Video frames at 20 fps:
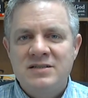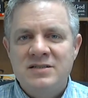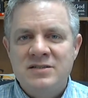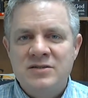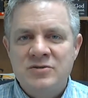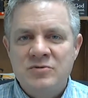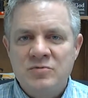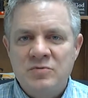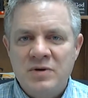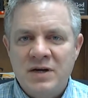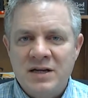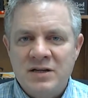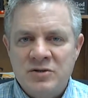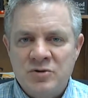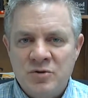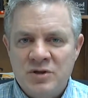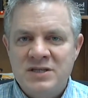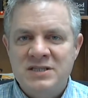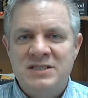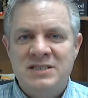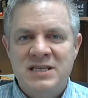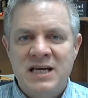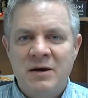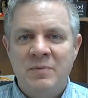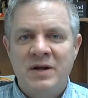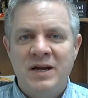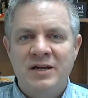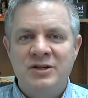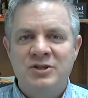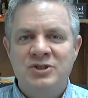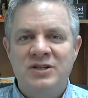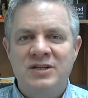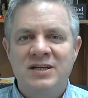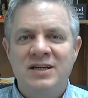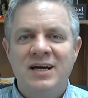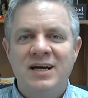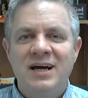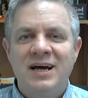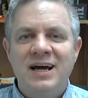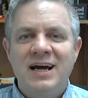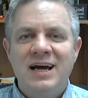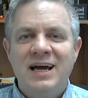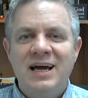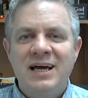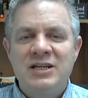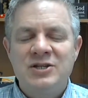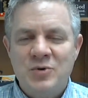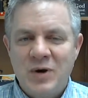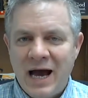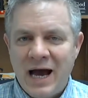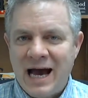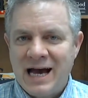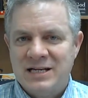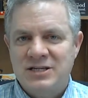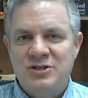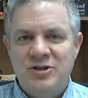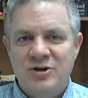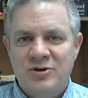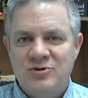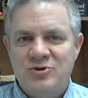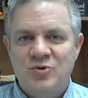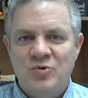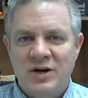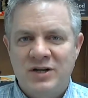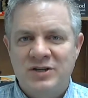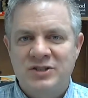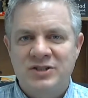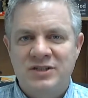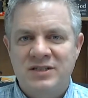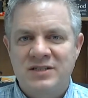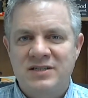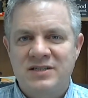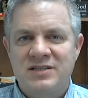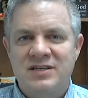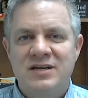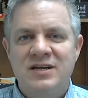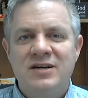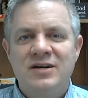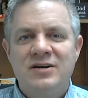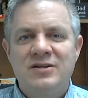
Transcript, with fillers: to do this examination and to ask those questions,